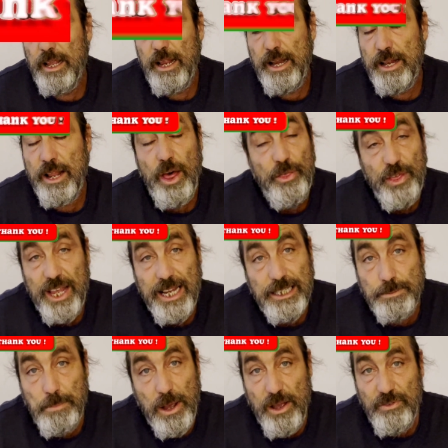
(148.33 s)
Nothing is
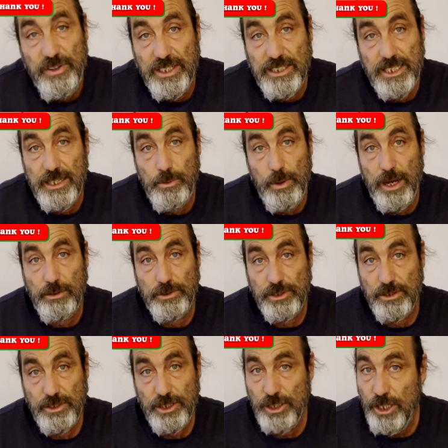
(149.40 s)
perfect in the world,
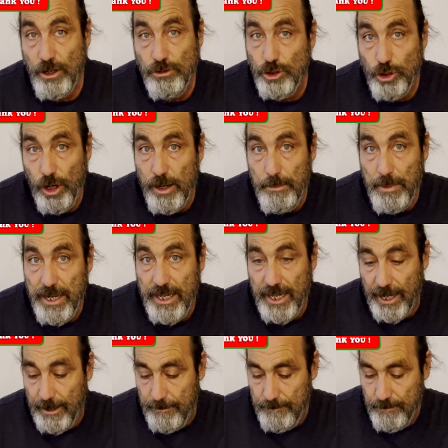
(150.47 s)
so don't try and make
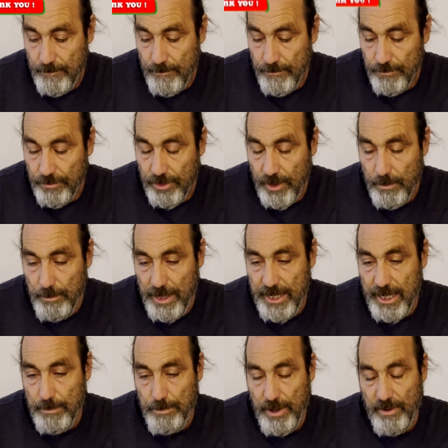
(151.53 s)

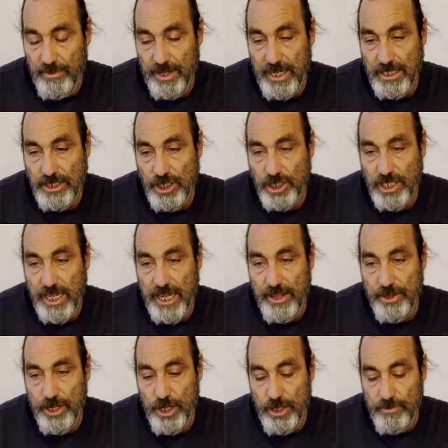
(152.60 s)
it perfect. Let's just see how
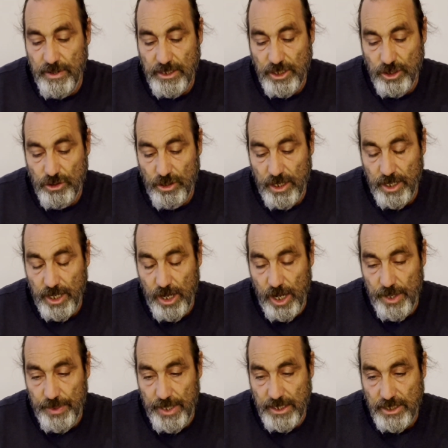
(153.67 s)
the universe is trying to
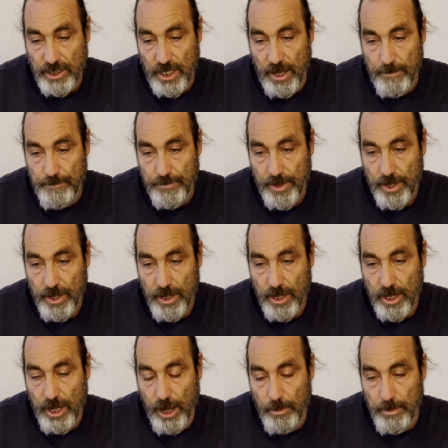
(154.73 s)
guide this
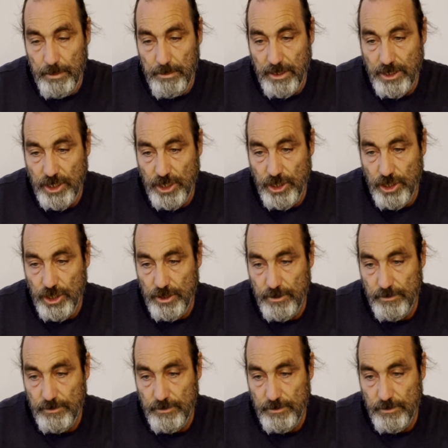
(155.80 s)
karmic message.